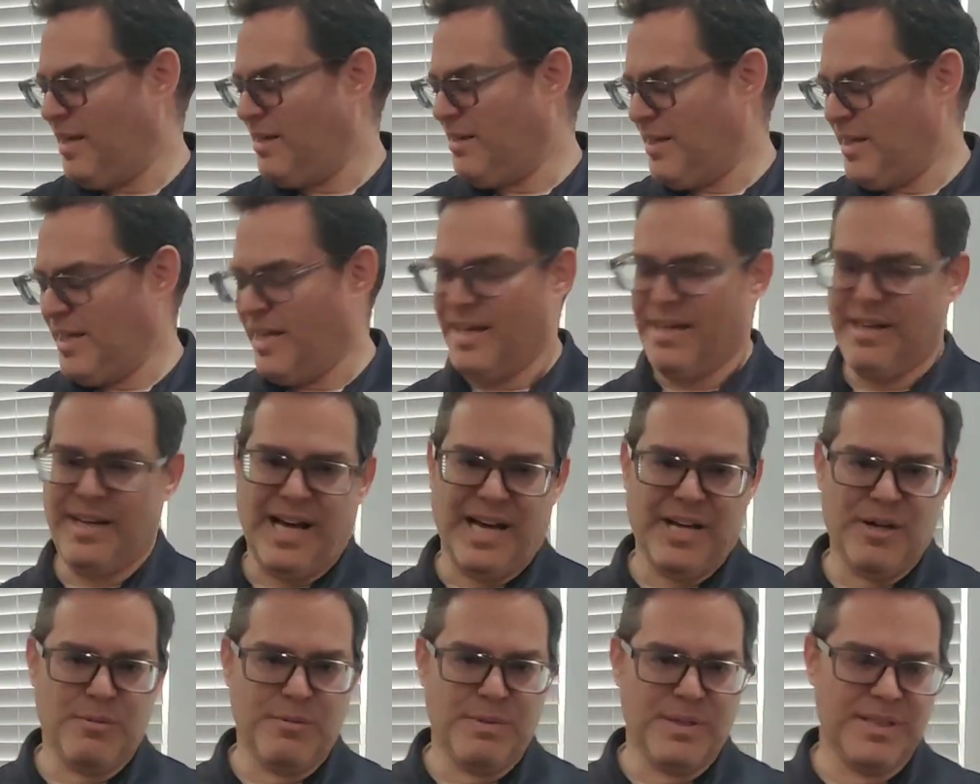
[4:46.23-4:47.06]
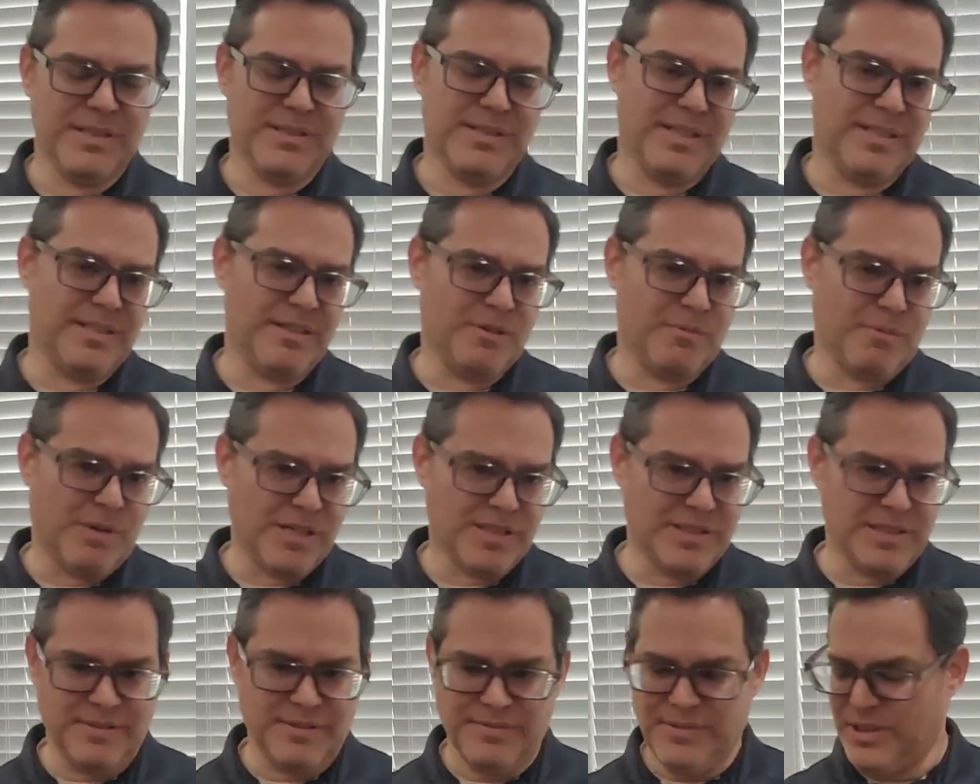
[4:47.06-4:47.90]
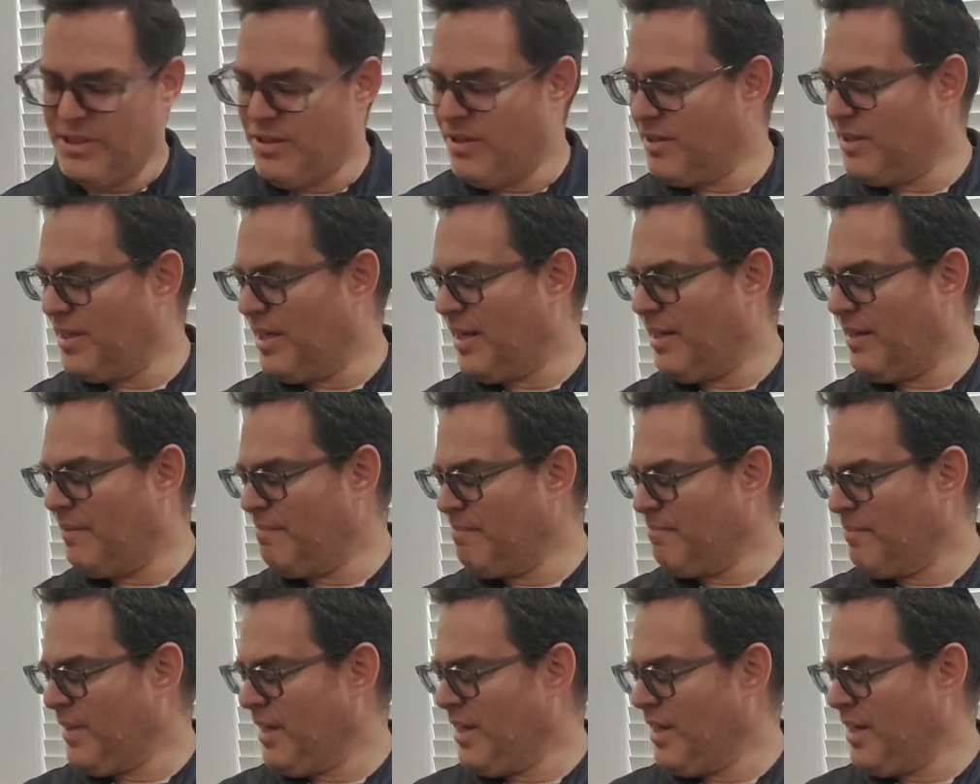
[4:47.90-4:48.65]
again, I don't want to sit there and watch TV all day.